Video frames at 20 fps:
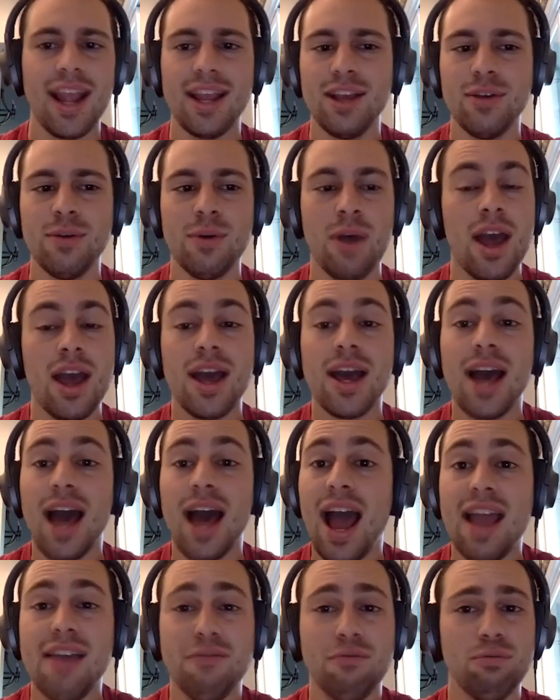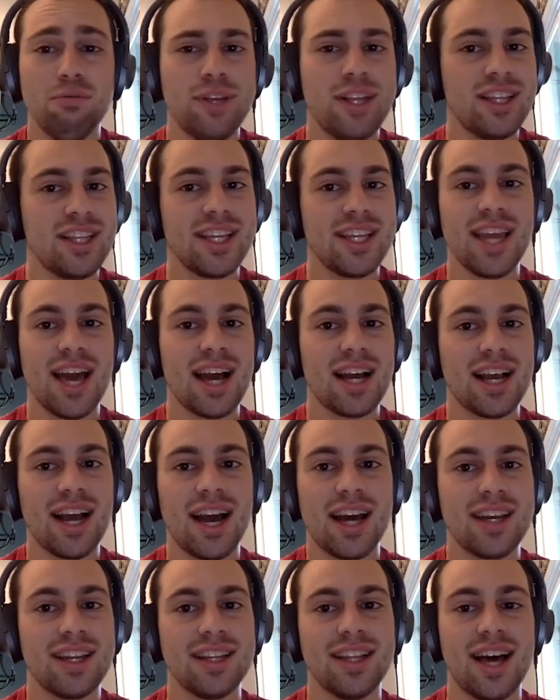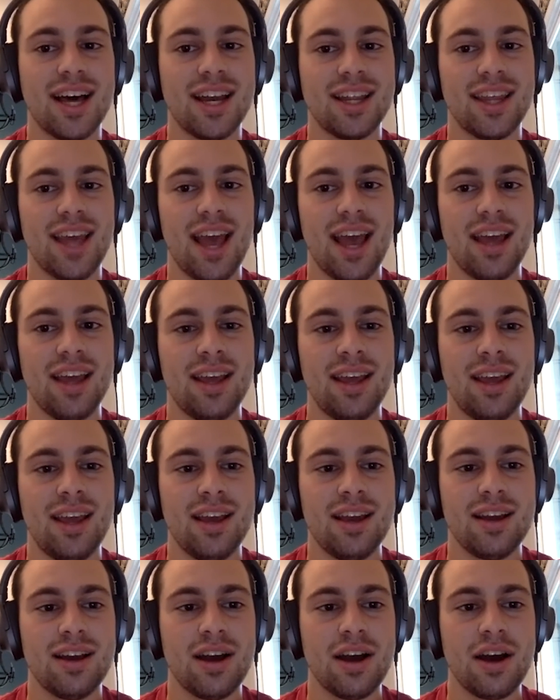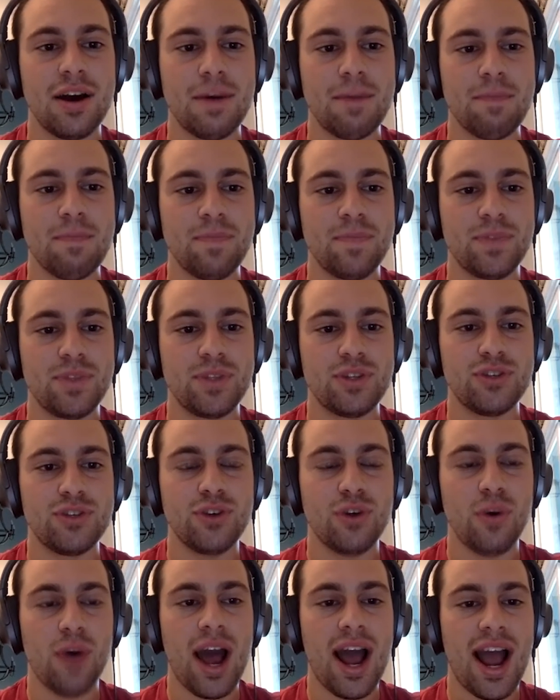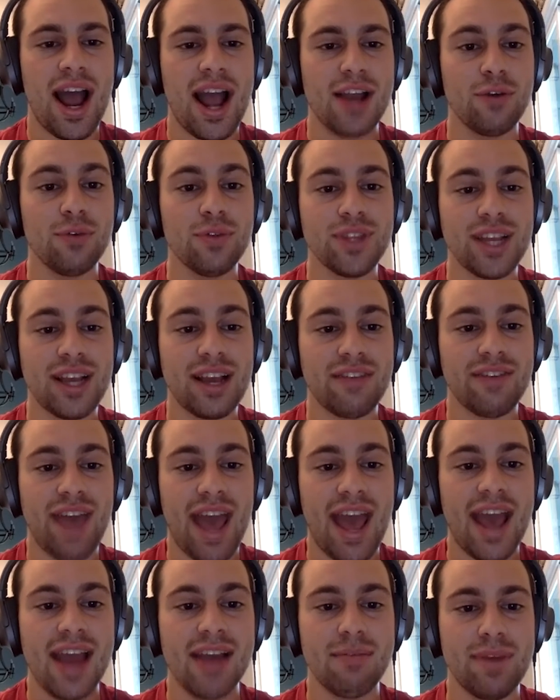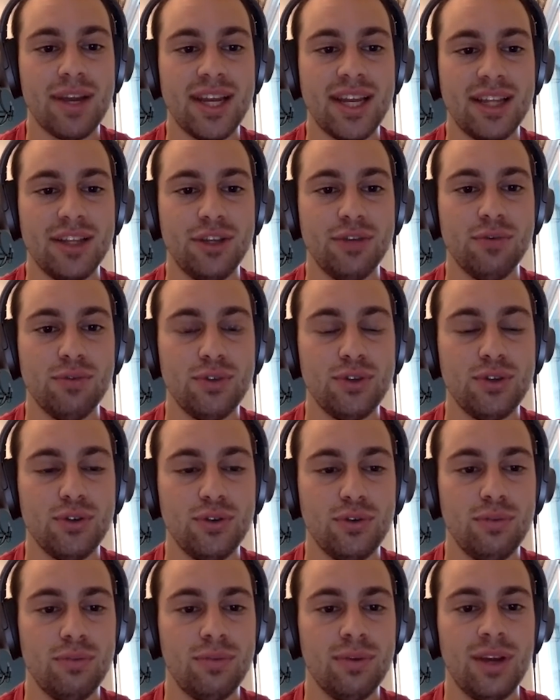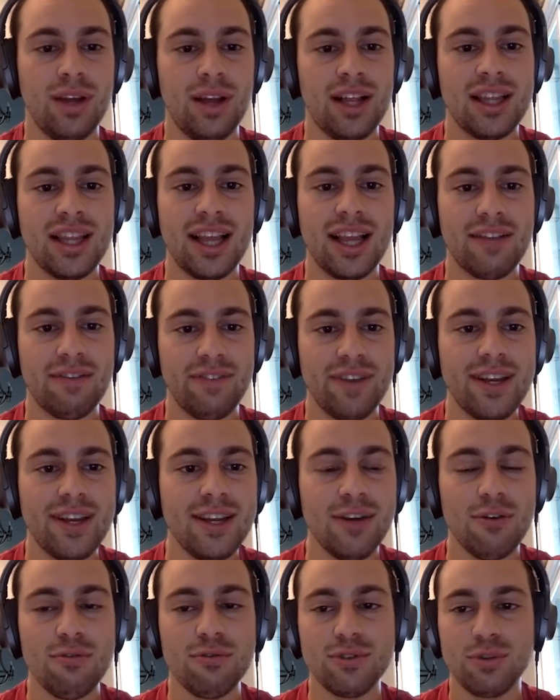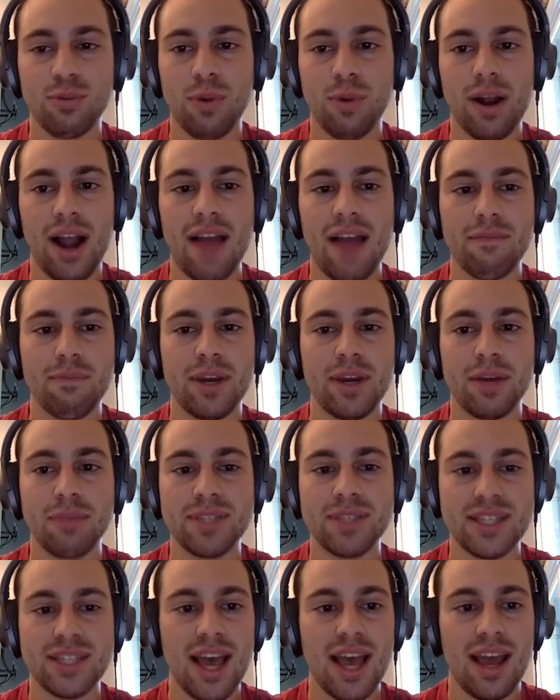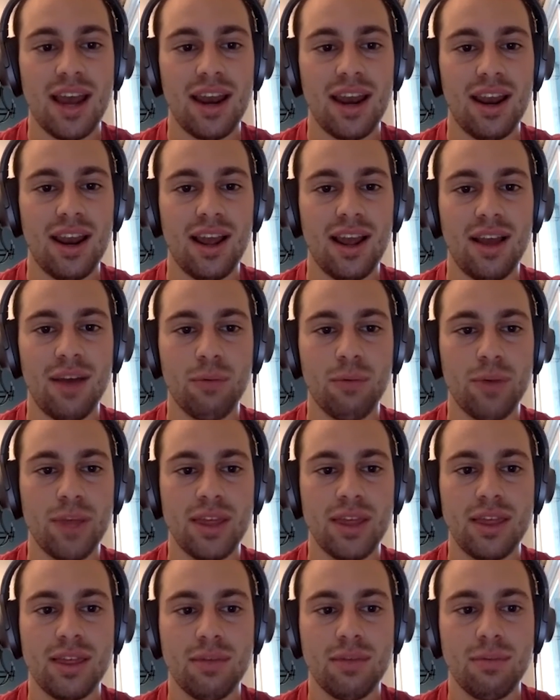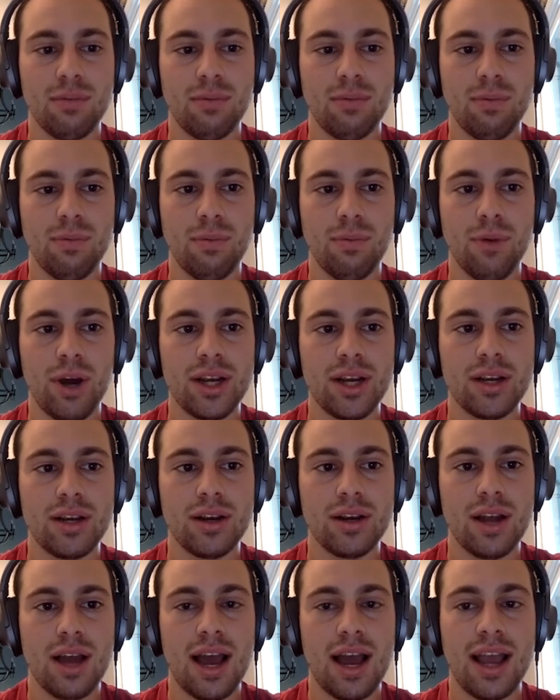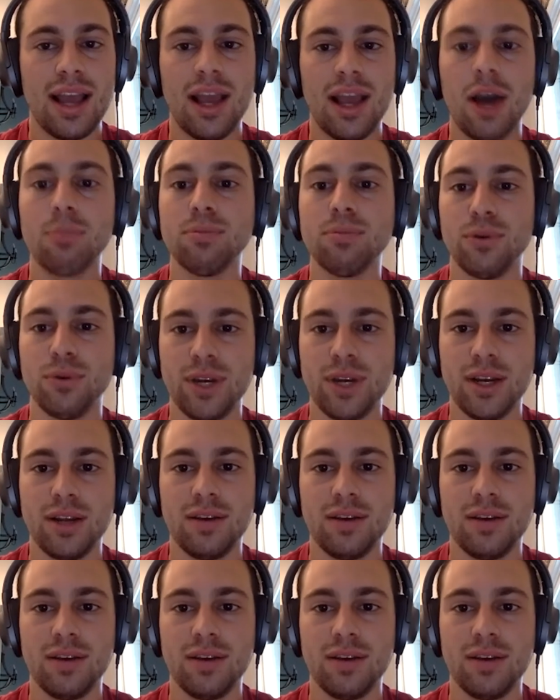you. I've really not gotten a lot of that. So I don't think I've had many YouTube like videos where I've been upset with what I uploaded.